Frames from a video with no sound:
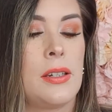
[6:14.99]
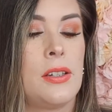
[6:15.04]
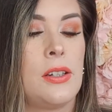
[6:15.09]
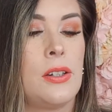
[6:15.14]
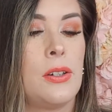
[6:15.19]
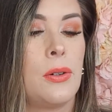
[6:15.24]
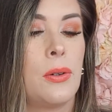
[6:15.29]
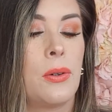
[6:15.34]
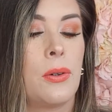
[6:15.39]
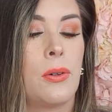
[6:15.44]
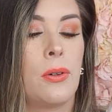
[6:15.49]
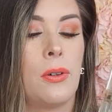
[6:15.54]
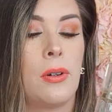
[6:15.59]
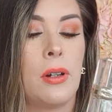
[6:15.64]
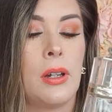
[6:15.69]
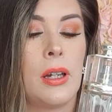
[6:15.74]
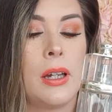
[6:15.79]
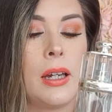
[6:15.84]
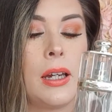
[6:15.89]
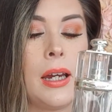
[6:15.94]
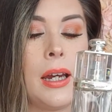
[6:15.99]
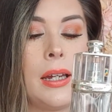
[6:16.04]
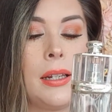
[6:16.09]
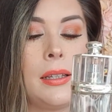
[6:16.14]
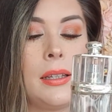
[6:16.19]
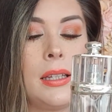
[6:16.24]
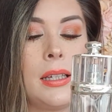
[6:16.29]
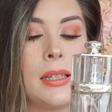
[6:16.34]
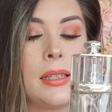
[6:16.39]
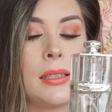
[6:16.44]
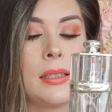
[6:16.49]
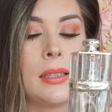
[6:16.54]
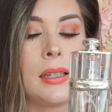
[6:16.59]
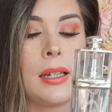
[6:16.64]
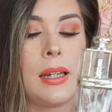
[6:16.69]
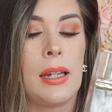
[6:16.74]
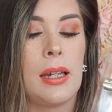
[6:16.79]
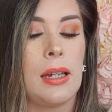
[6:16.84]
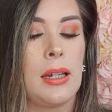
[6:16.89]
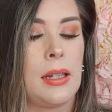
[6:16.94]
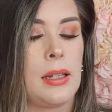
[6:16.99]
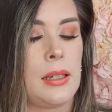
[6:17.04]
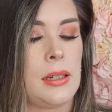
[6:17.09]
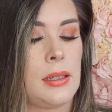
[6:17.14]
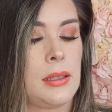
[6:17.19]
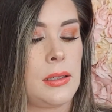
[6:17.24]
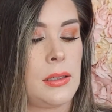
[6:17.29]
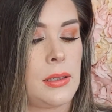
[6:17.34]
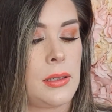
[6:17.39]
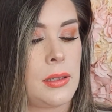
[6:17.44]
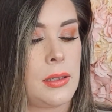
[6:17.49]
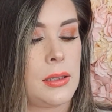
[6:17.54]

Dior, and this is